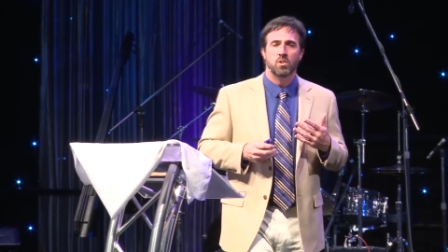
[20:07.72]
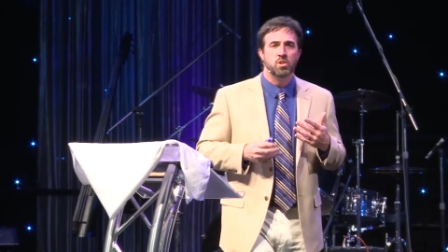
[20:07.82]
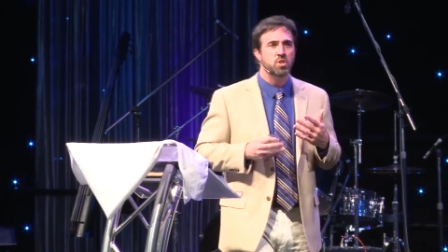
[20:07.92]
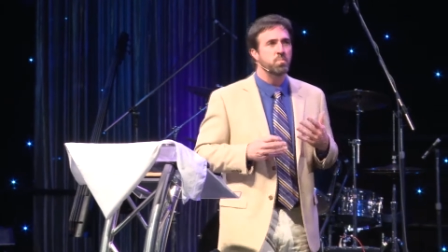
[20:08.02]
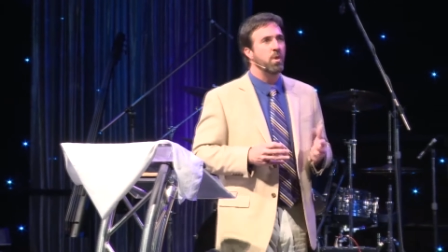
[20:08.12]

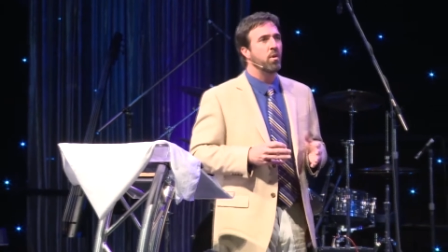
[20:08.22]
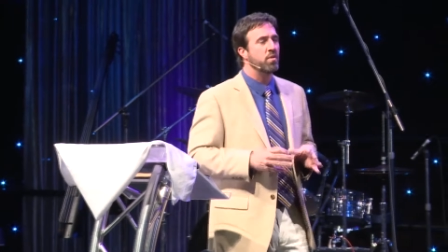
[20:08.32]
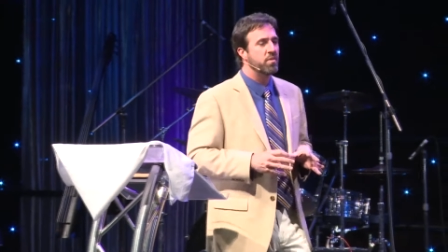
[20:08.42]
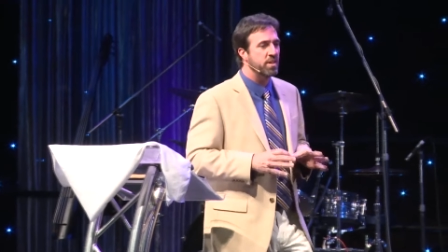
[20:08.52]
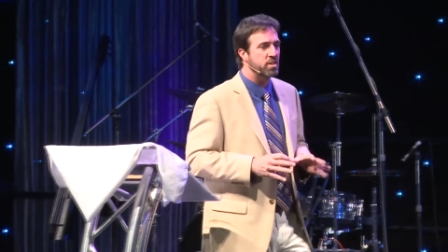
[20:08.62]

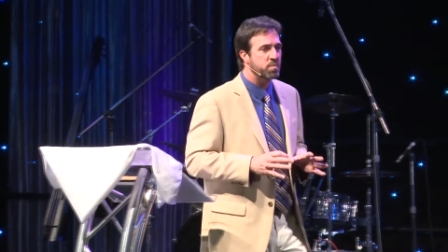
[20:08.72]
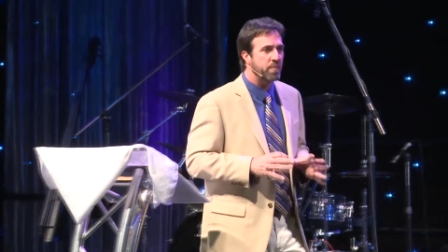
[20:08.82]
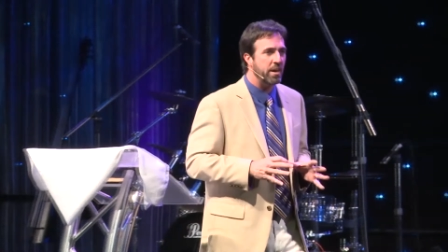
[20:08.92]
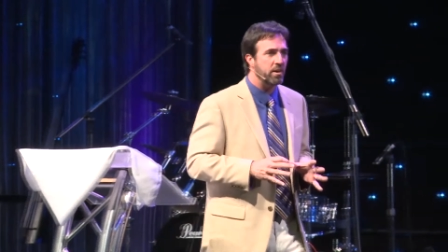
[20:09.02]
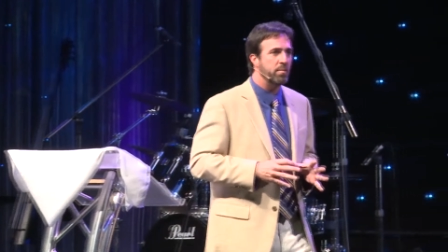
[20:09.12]
spoke this
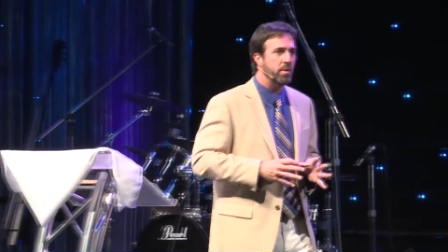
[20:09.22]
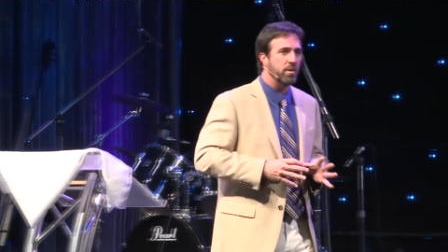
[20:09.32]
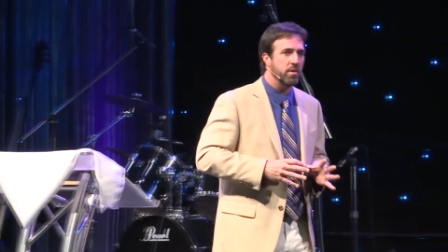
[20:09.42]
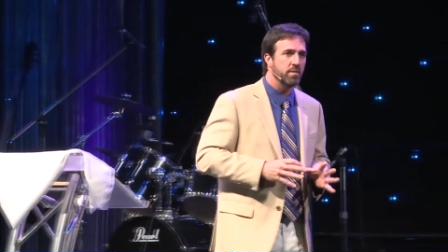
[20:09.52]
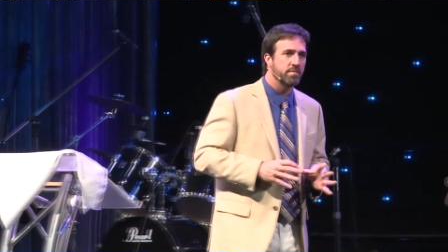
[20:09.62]
parable.
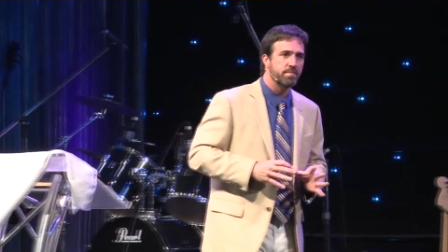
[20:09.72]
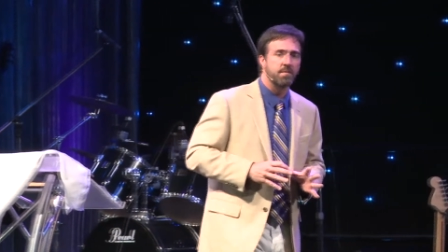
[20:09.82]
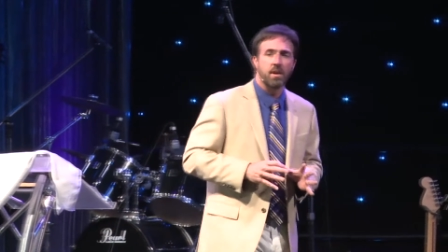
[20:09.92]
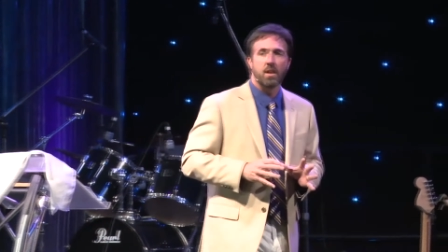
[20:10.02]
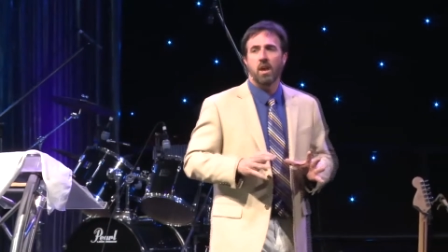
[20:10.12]

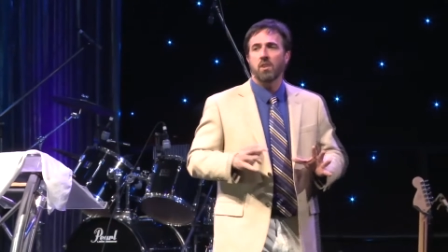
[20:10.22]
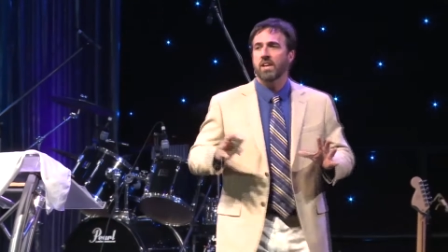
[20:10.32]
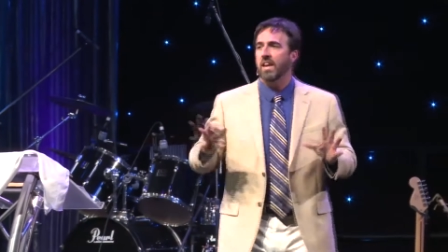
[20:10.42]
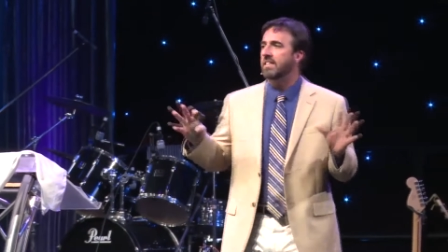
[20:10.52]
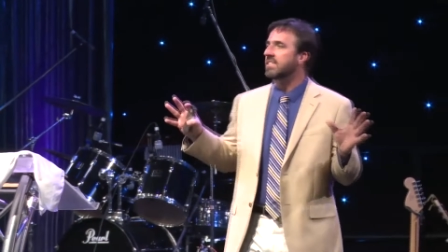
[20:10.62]

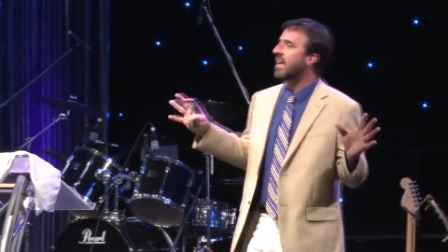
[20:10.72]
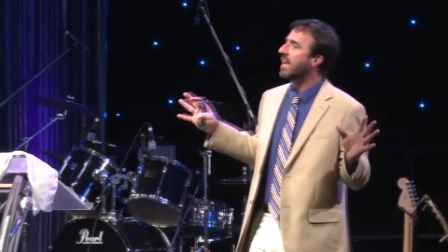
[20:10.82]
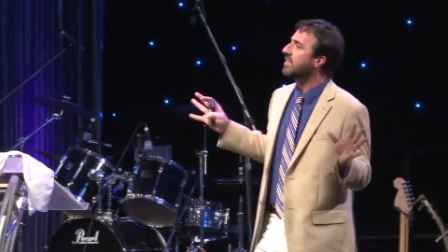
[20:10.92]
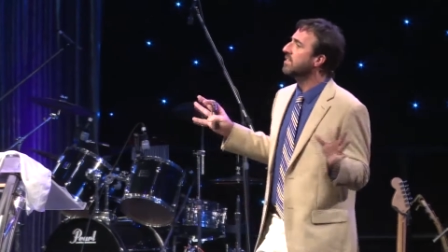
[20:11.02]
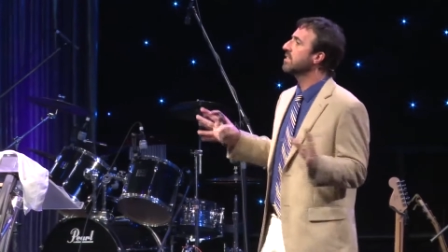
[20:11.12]
Okay,
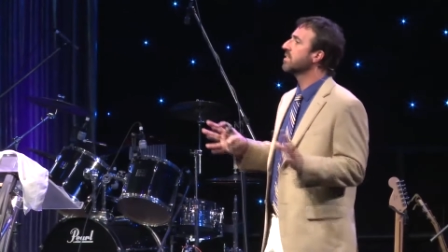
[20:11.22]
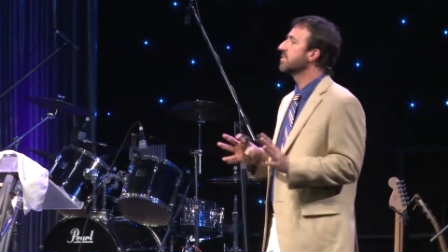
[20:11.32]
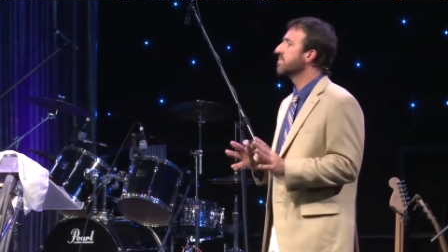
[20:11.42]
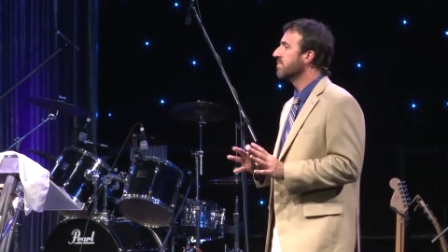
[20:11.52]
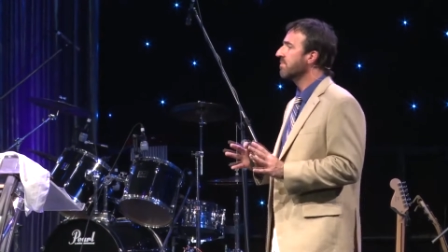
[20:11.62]
saints,
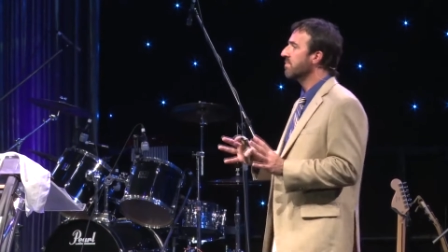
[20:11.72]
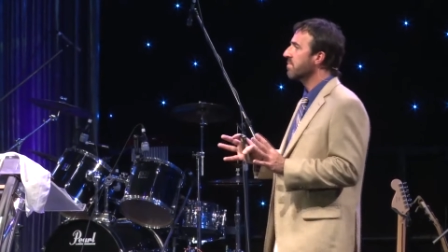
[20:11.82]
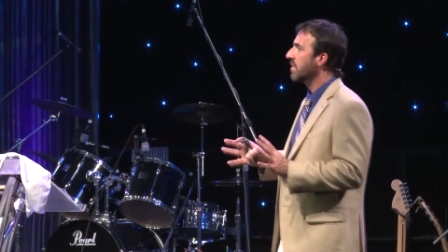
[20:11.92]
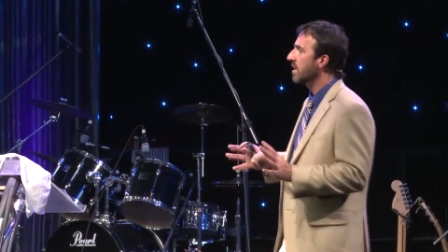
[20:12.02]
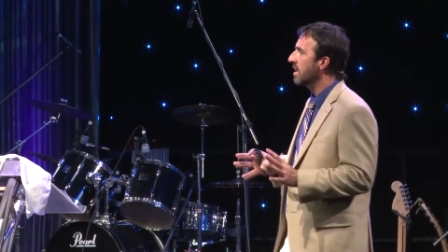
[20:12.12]

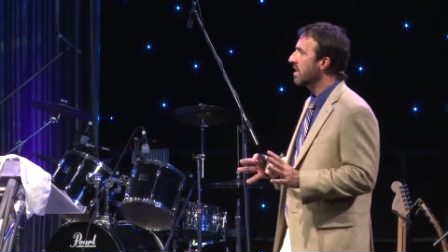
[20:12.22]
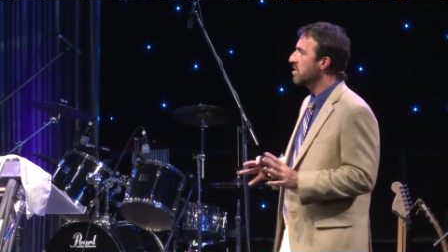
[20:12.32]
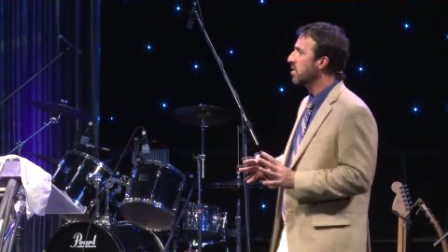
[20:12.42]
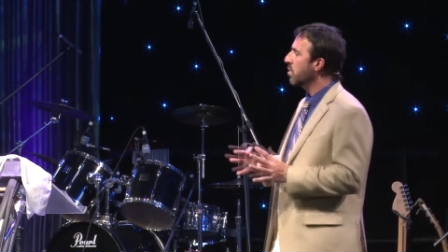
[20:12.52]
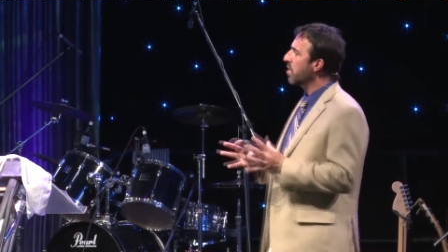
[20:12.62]

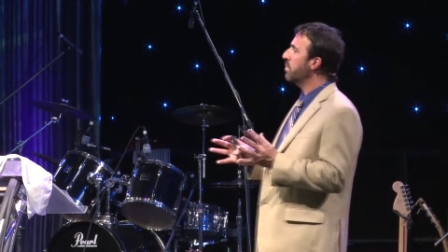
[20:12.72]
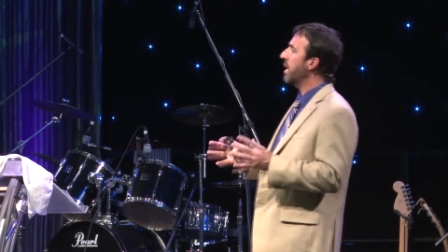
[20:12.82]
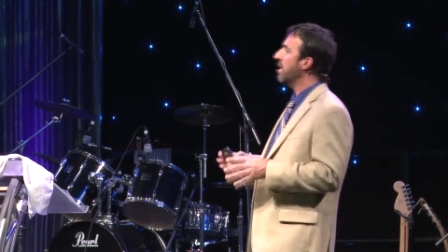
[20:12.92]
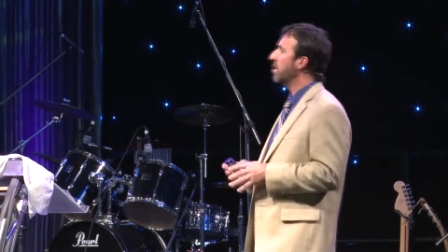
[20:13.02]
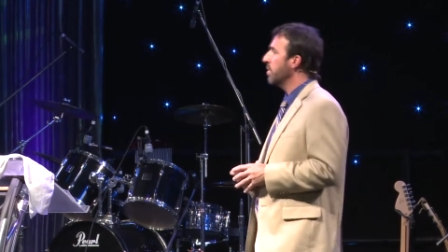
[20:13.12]
is the word
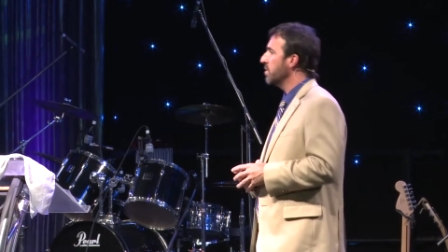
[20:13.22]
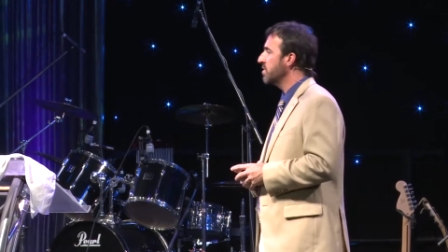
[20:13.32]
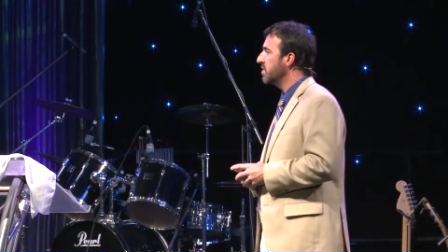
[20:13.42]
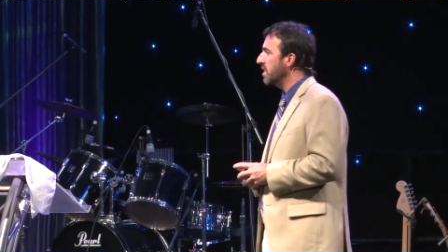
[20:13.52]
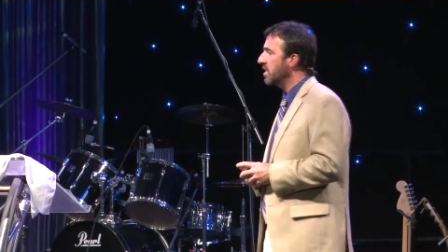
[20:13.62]
parable
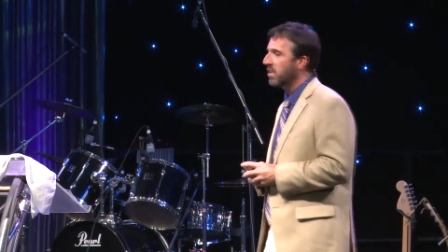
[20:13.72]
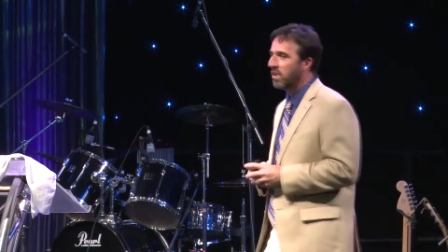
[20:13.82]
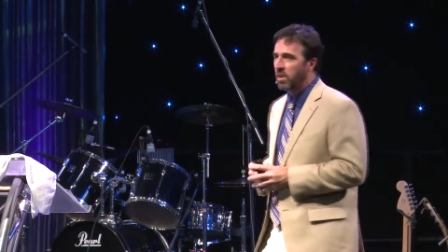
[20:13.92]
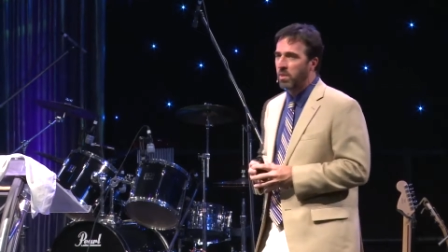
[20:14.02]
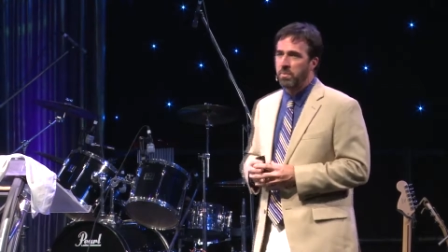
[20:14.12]

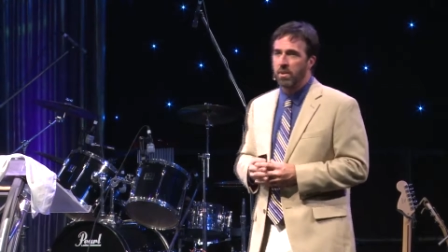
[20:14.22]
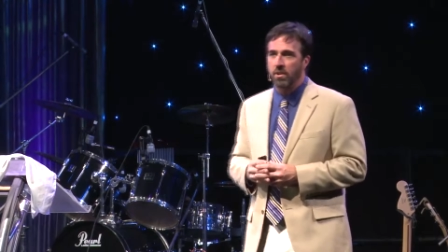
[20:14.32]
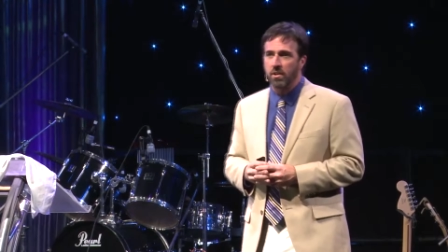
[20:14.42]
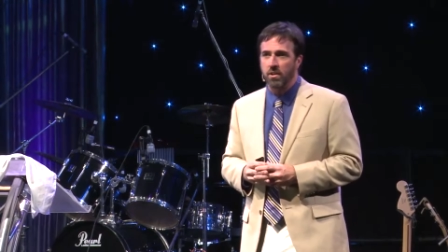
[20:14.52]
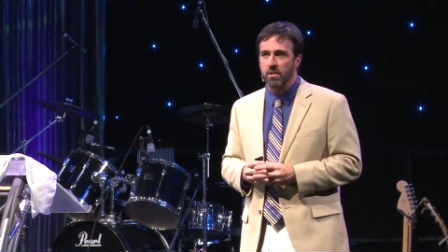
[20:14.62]
singular or
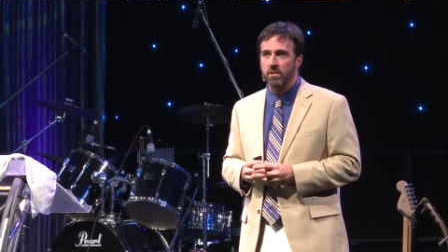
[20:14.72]
plural?